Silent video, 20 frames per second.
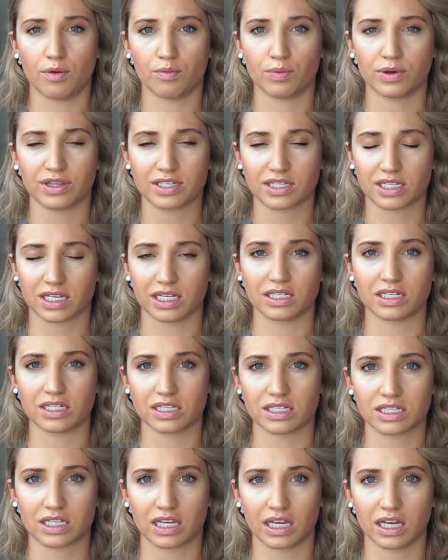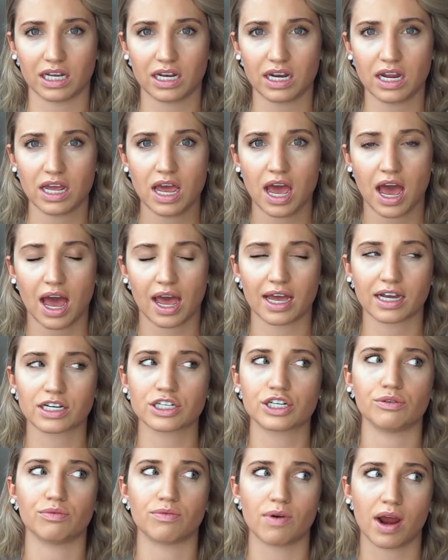with skin to skin. I
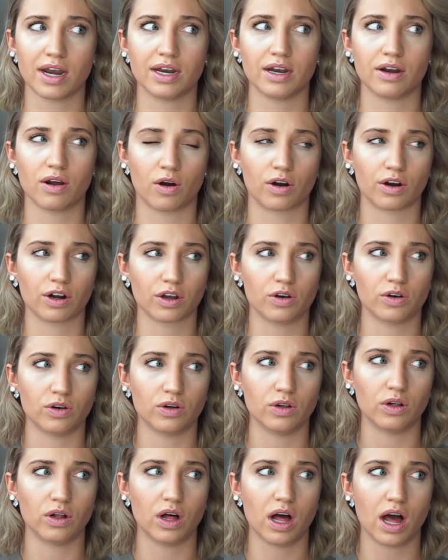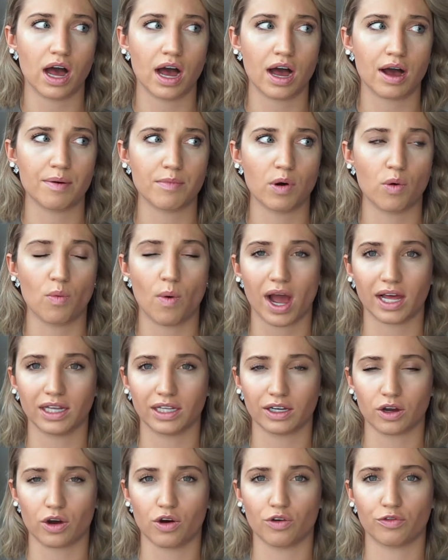actually read an article a while
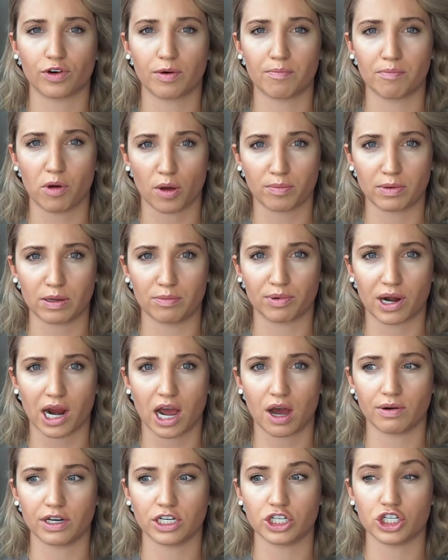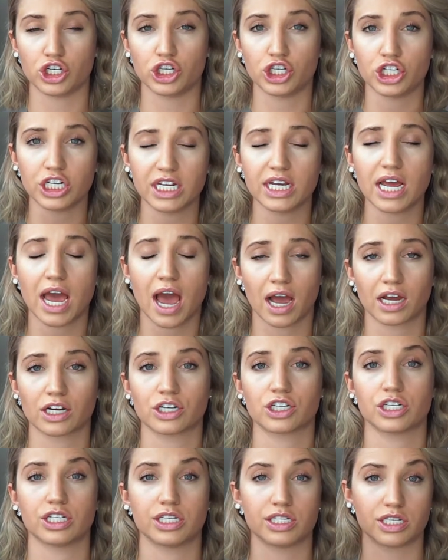ago from Bobbi Brown, and she
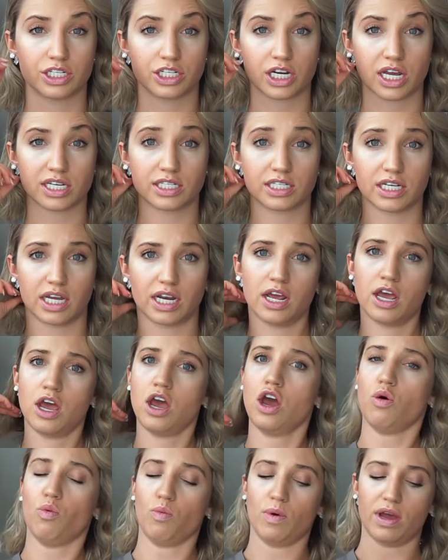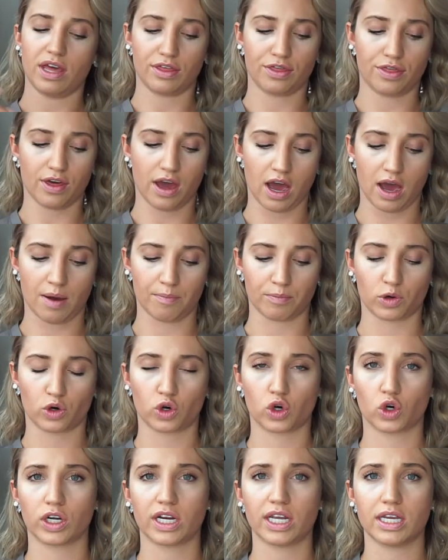actually suggested with
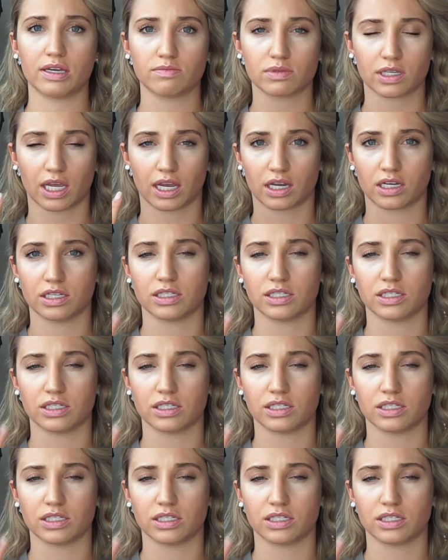creams like